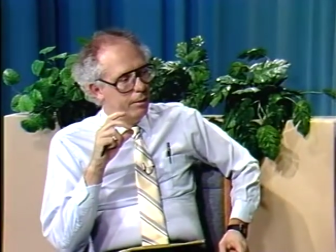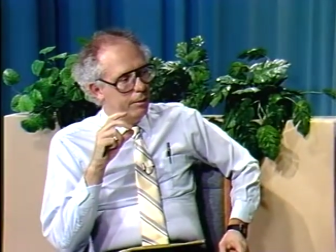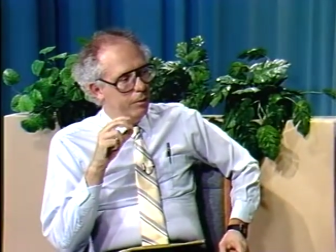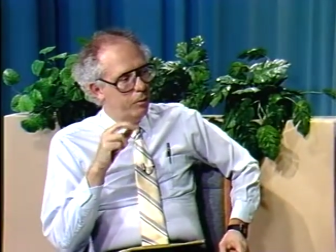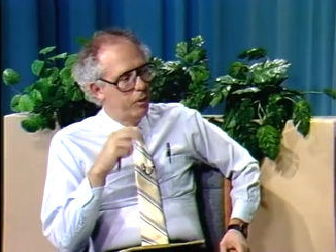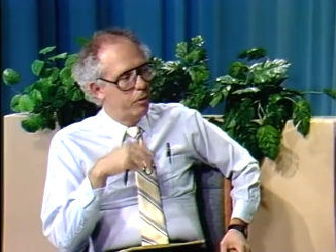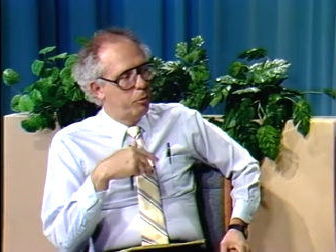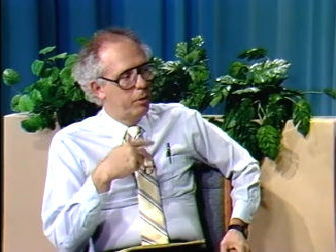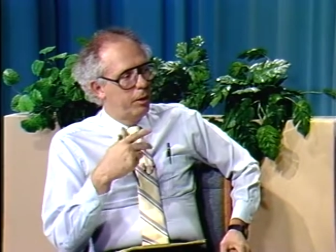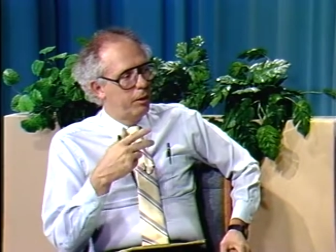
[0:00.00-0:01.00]
We've
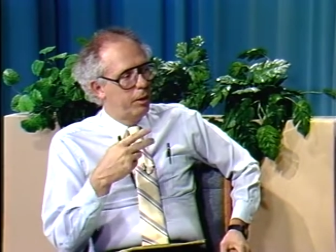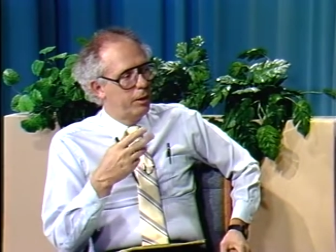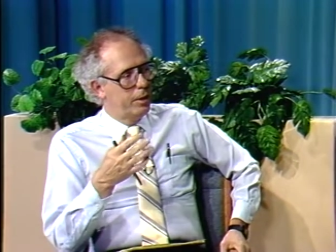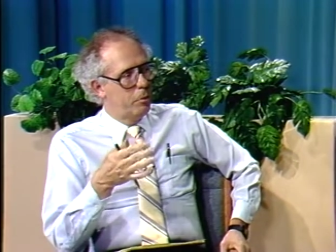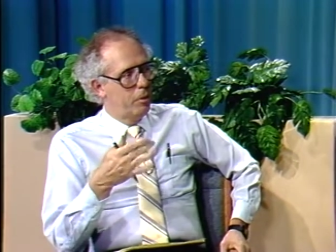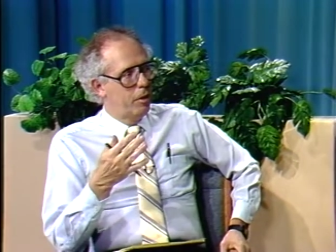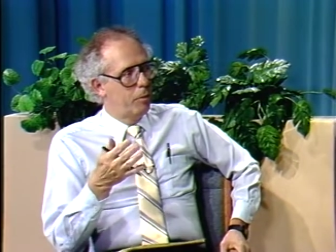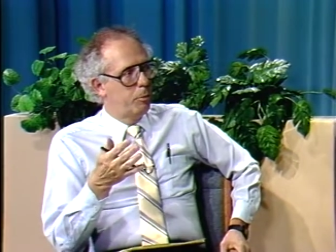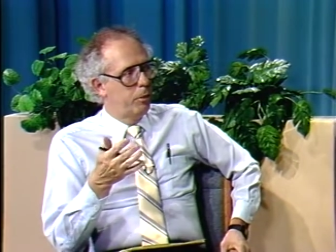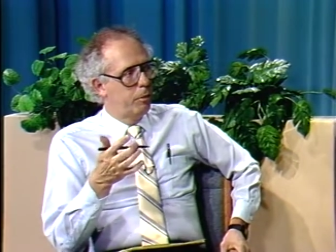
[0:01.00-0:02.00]
spent a lot of time around
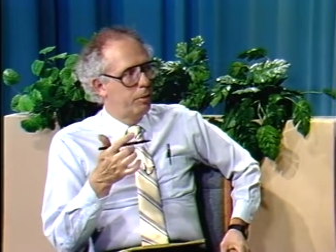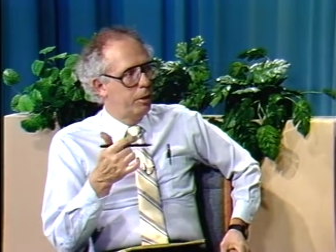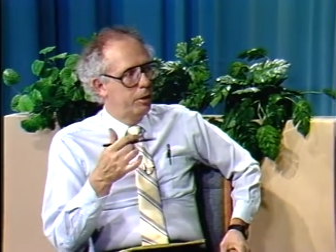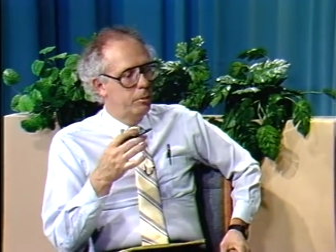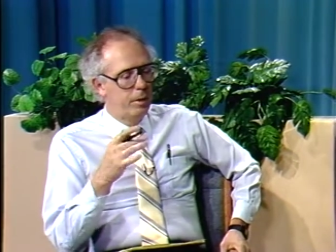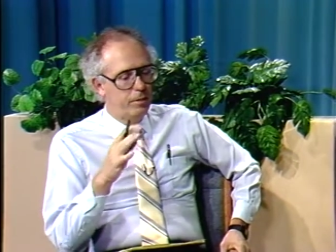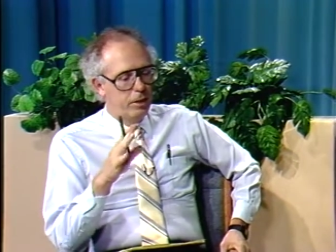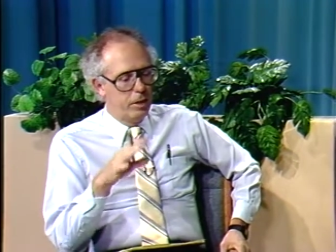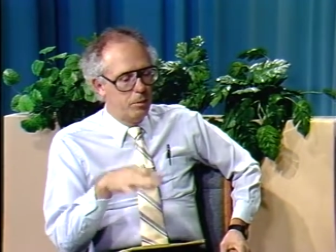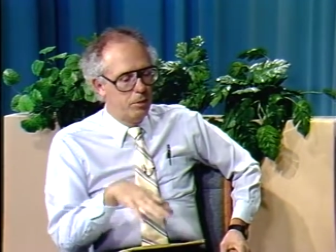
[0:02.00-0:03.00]
the program talking about firearms in